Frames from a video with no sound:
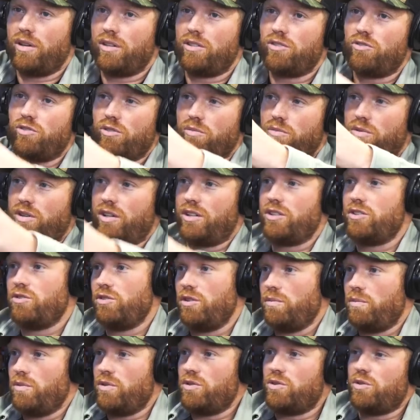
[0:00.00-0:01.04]
next trip, next
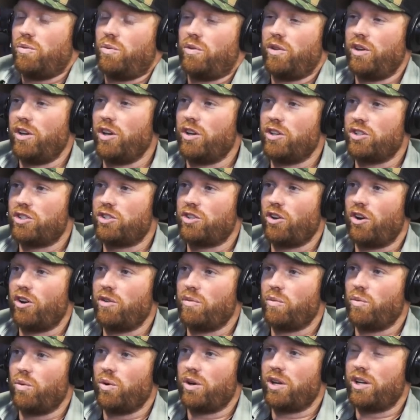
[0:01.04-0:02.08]
trip. And so when they
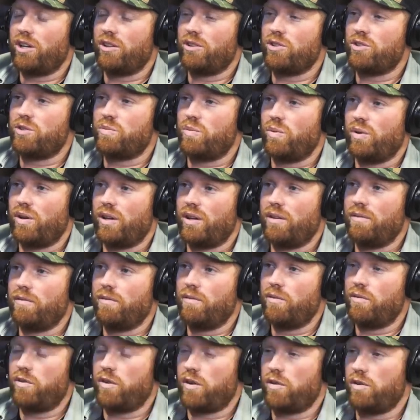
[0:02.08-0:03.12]
start working in the spring
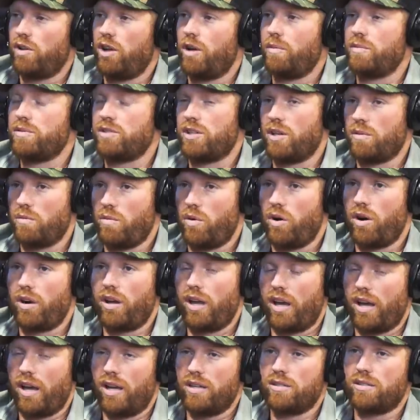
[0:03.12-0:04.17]
for llamas like
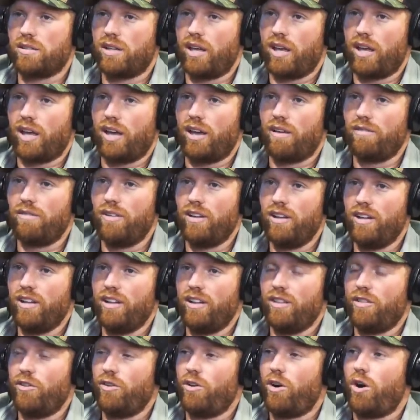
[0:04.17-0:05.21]
Mark has and I have,
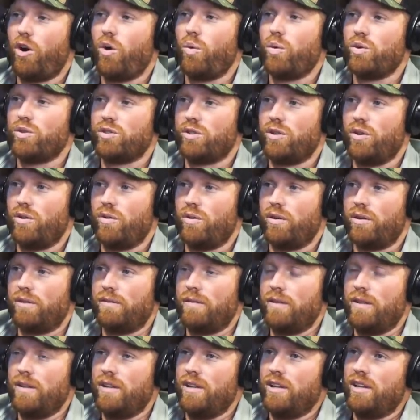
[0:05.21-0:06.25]
they're always going.
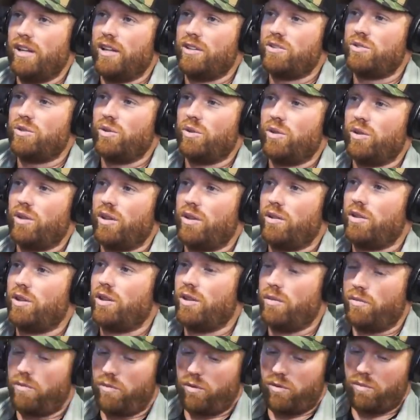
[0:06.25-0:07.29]
And so the
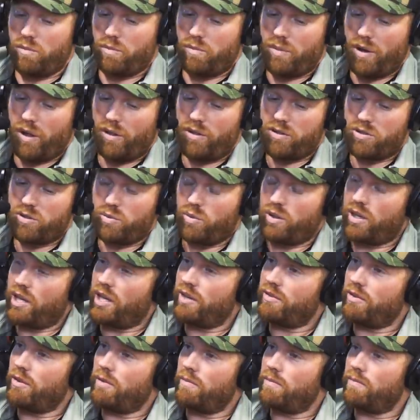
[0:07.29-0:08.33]
the pellets that we
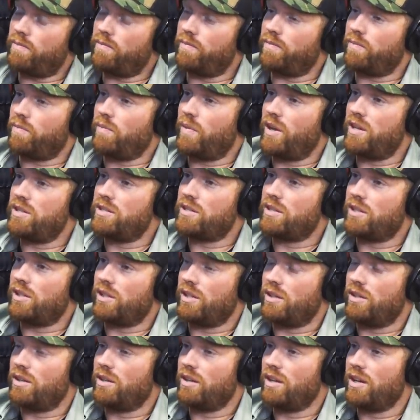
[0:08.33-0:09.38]
give them
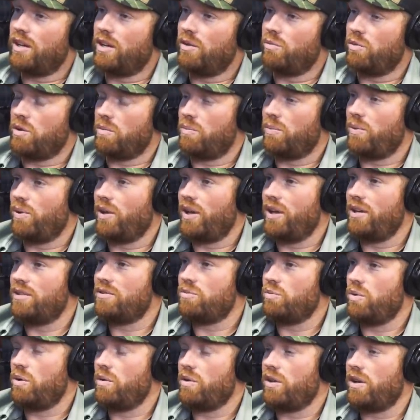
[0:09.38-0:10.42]
basically
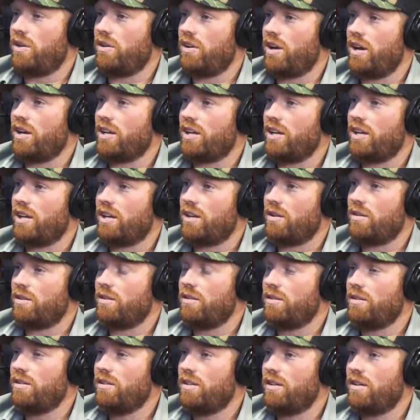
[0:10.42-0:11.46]
replace what they're not getting
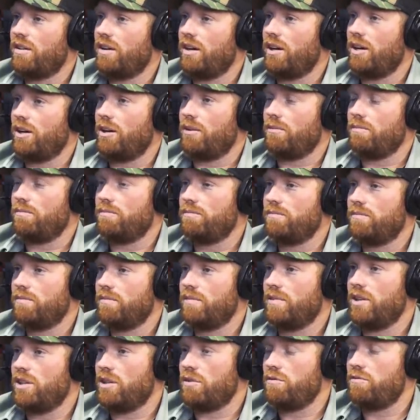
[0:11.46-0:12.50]
um,
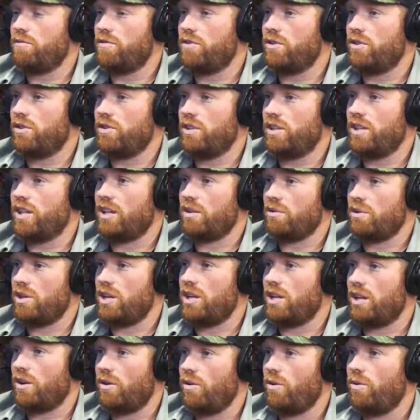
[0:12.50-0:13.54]
in the field that they okay. need
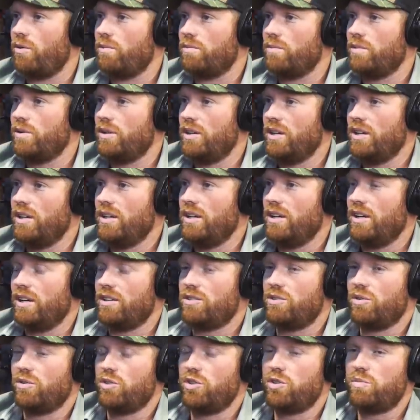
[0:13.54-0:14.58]
at home. Mm-hmm.
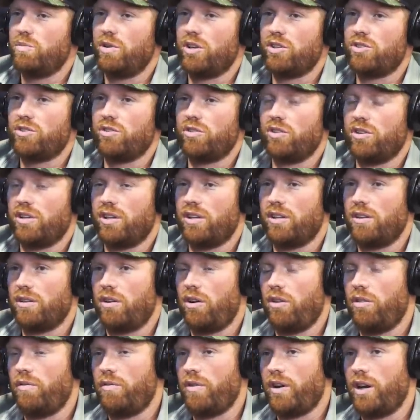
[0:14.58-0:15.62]
And so just make sure they're getting
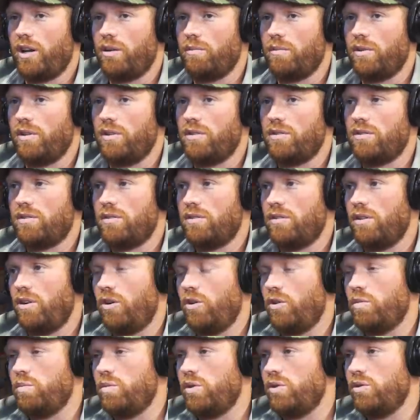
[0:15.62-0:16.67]
all the vitamins,
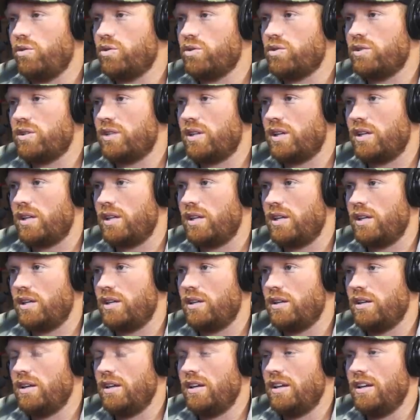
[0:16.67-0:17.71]
all the minerals that they
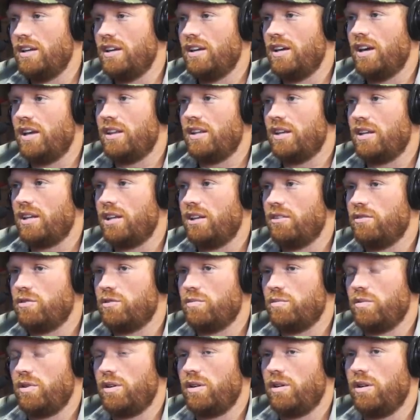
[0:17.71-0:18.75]
need, and then gives
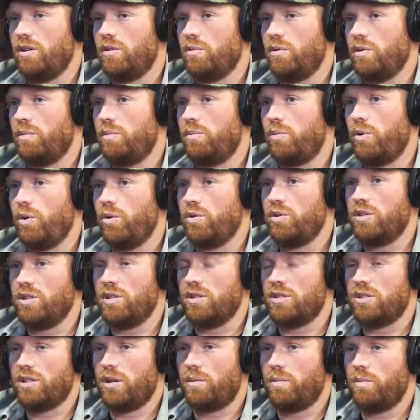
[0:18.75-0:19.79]
them a, a
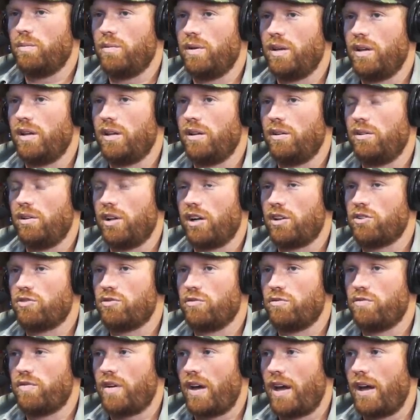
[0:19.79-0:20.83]
protein supplement and a little
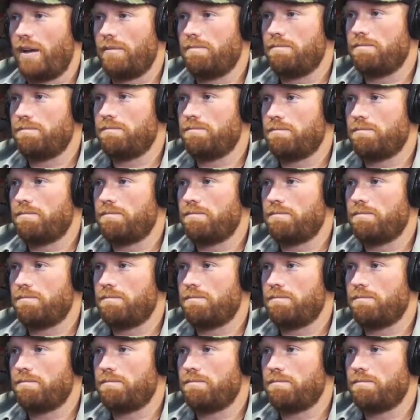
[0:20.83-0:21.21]
extra fat.